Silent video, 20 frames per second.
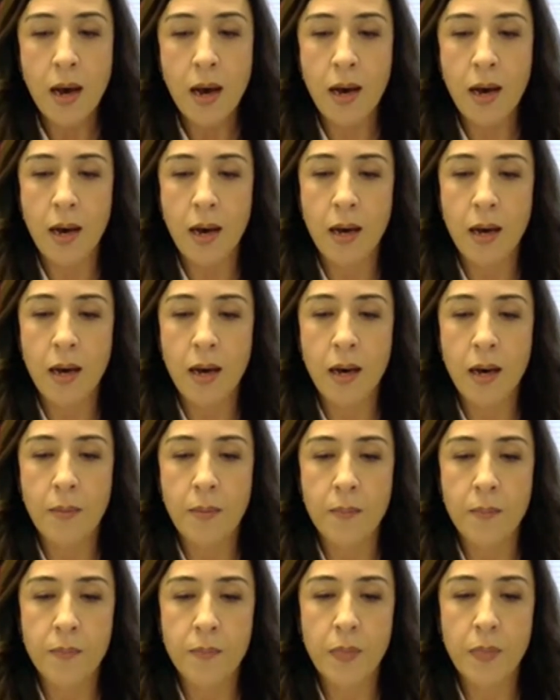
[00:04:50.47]

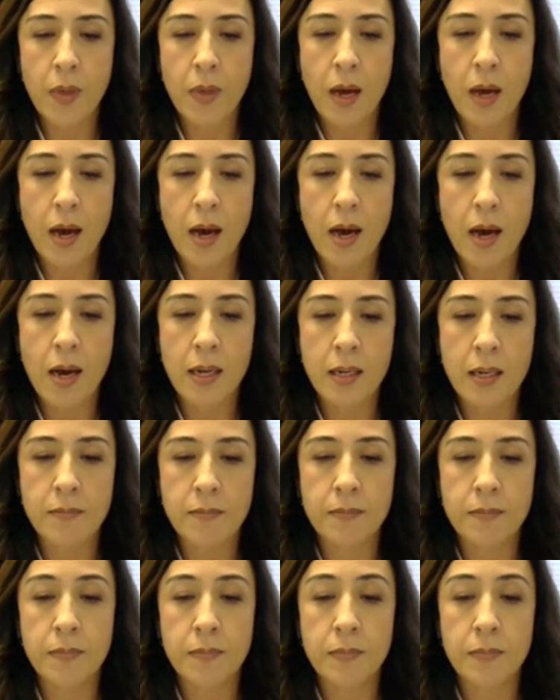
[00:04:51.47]
And
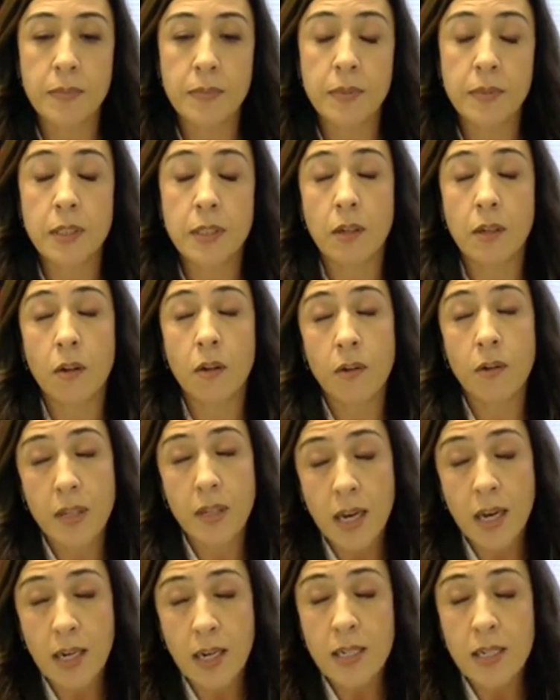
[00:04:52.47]

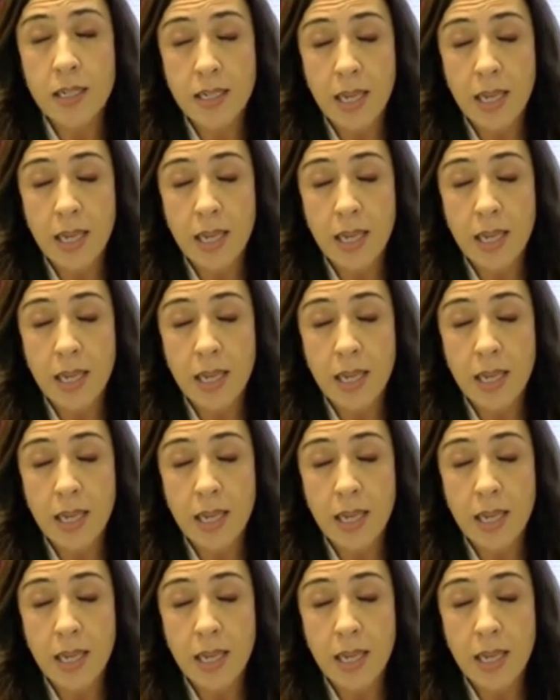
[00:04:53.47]
Loredana